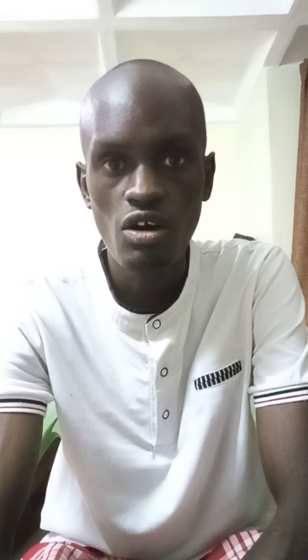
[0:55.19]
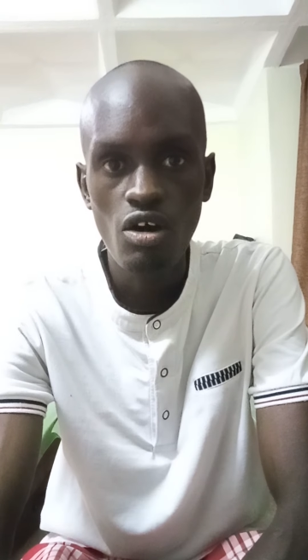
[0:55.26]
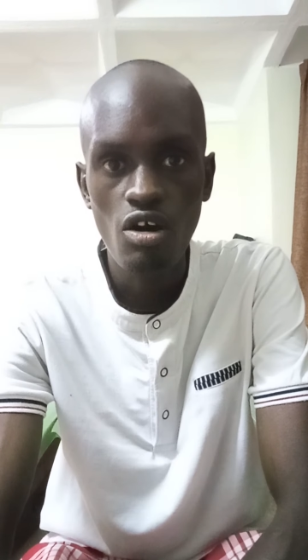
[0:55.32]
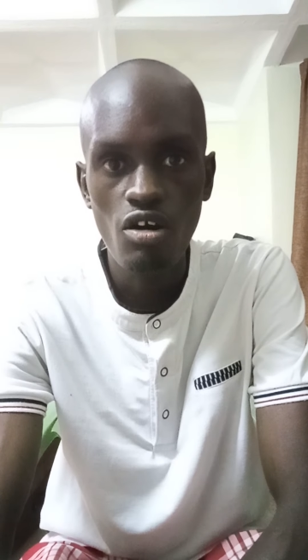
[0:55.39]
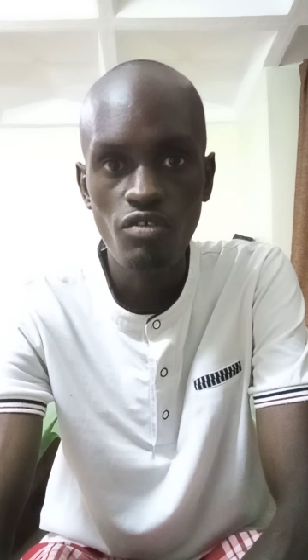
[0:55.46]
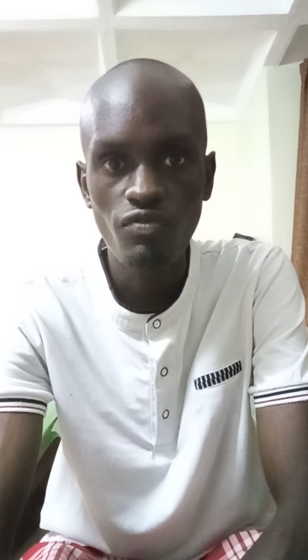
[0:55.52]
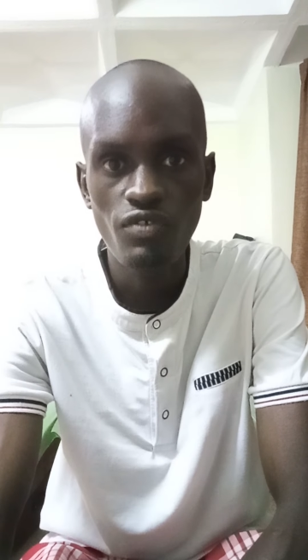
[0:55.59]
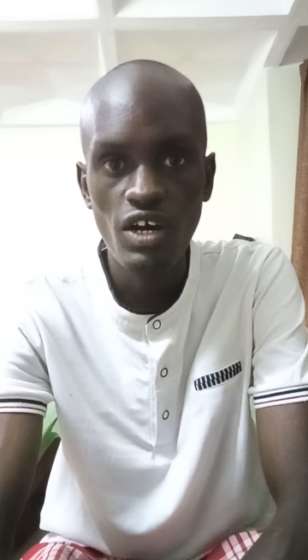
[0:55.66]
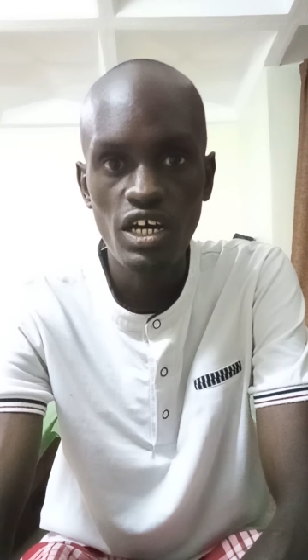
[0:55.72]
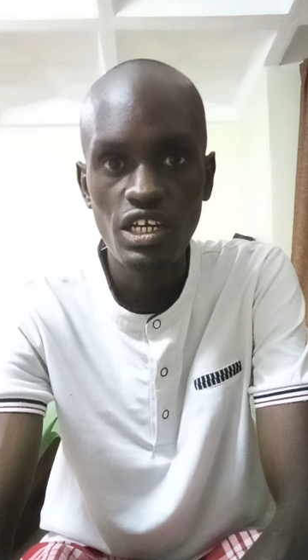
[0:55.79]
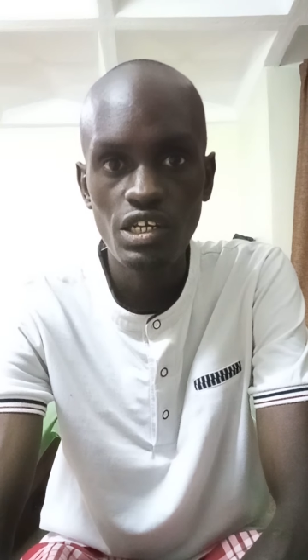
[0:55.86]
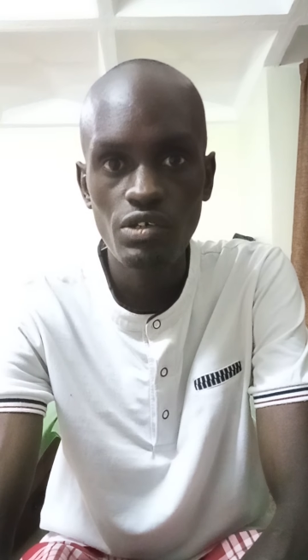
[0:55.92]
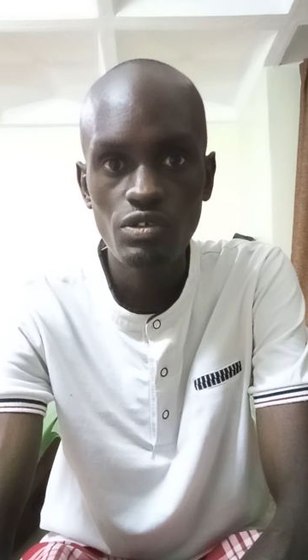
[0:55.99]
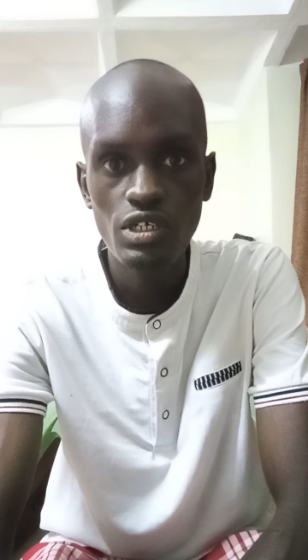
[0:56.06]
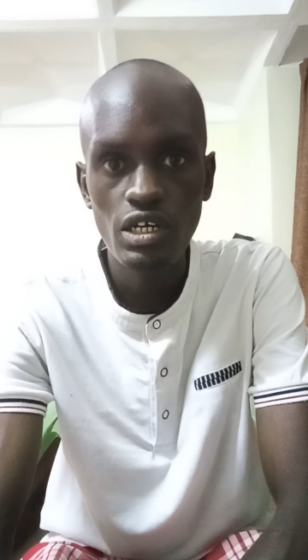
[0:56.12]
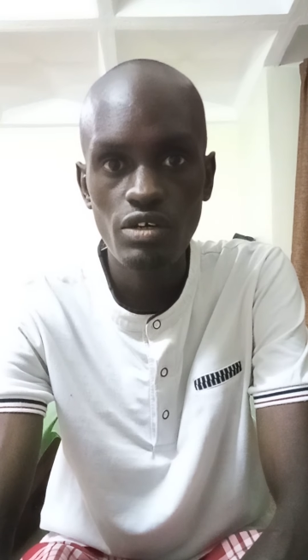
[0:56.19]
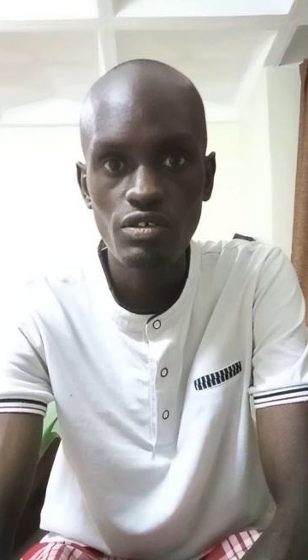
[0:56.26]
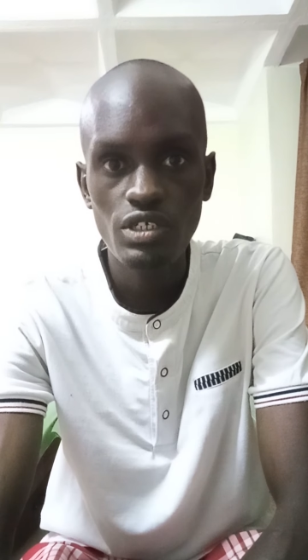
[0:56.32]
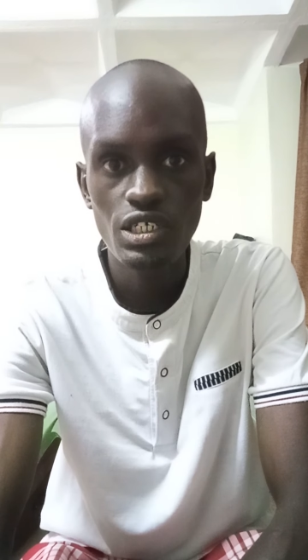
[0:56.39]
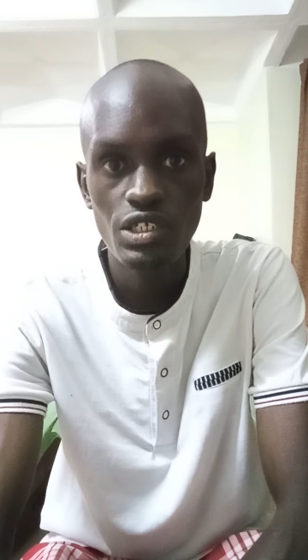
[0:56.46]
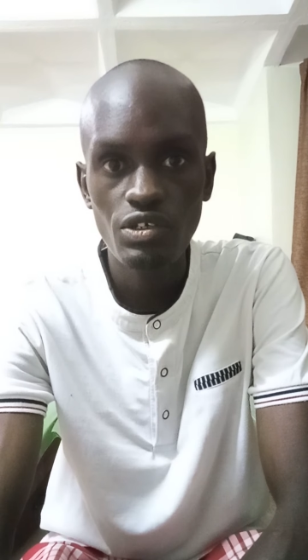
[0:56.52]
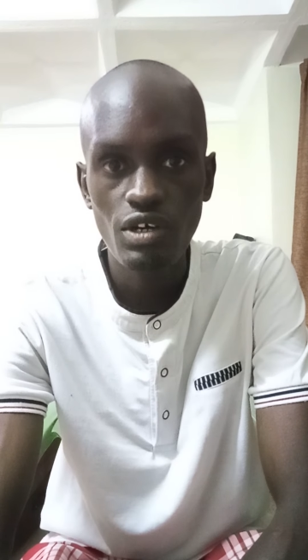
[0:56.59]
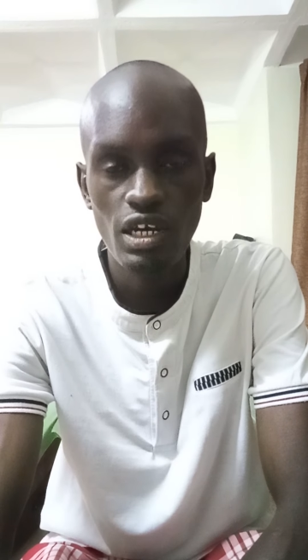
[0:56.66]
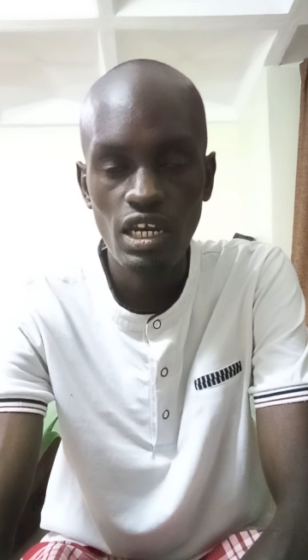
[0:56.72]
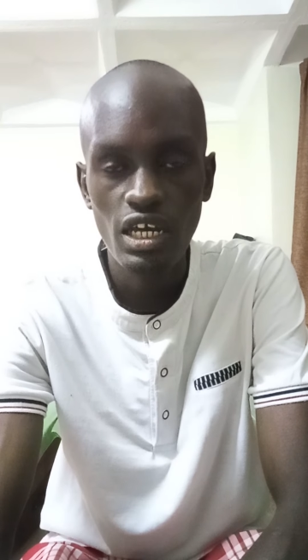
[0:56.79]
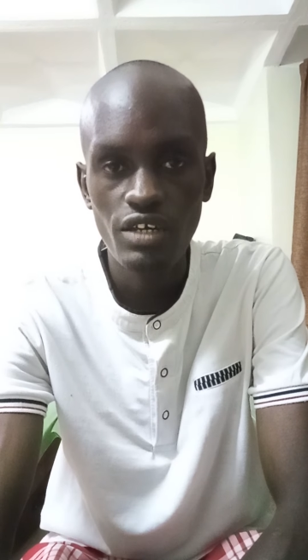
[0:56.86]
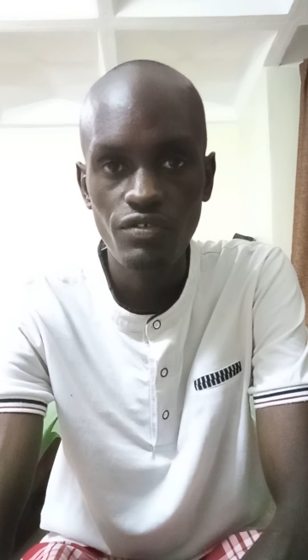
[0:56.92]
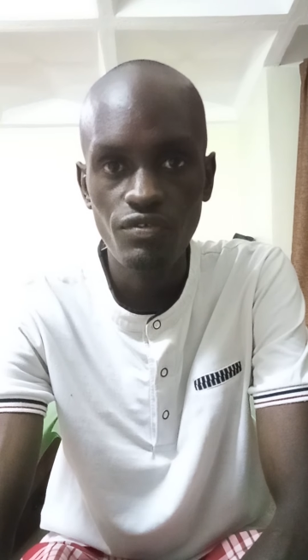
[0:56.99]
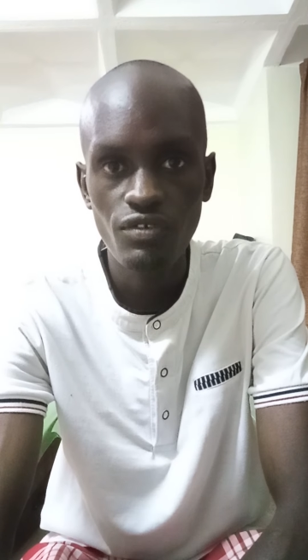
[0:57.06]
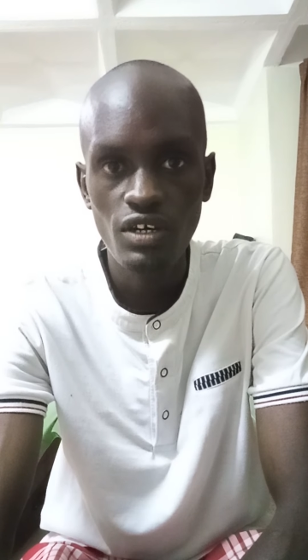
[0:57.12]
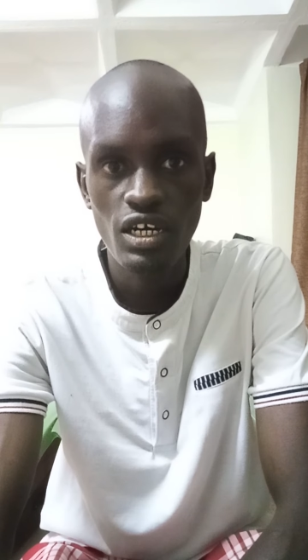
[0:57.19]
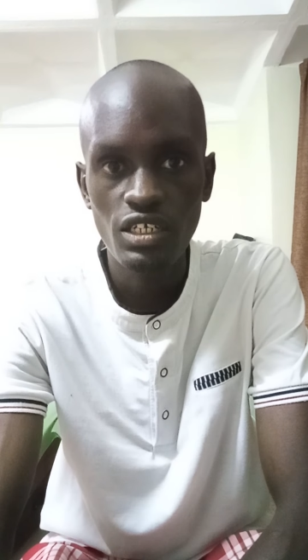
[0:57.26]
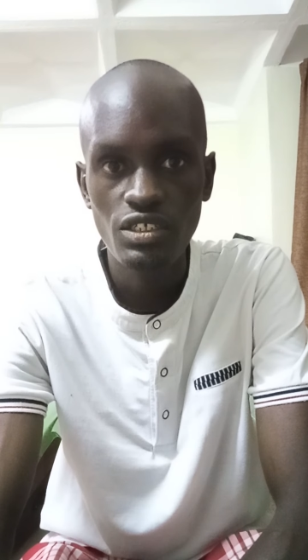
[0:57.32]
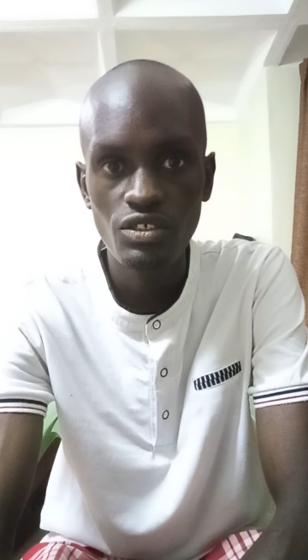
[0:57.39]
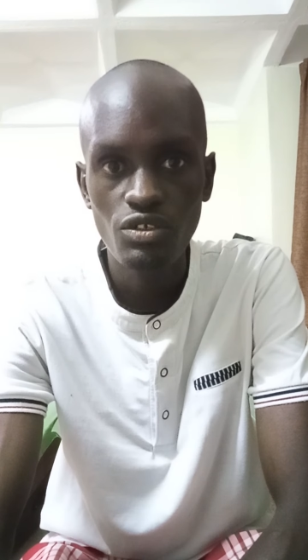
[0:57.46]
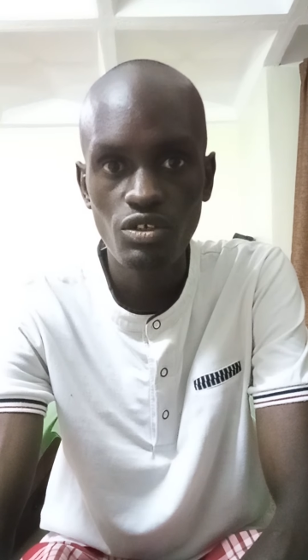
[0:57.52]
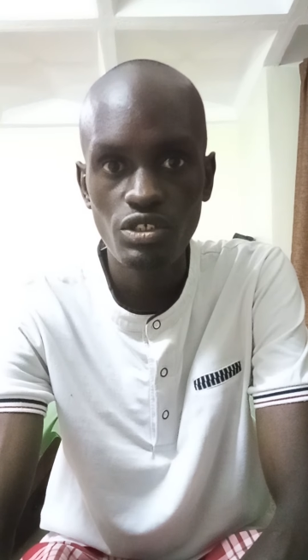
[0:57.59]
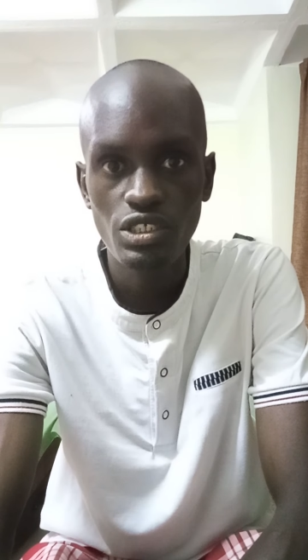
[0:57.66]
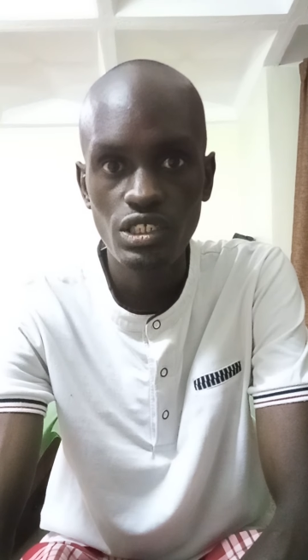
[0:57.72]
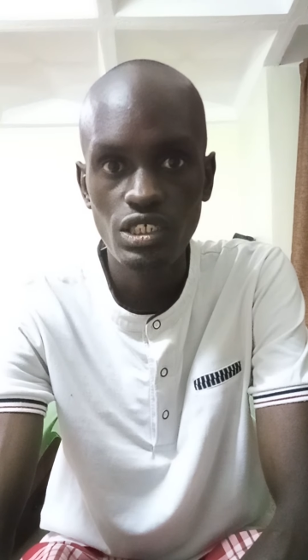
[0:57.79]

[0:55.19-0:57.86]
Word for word: of a new down in your life and not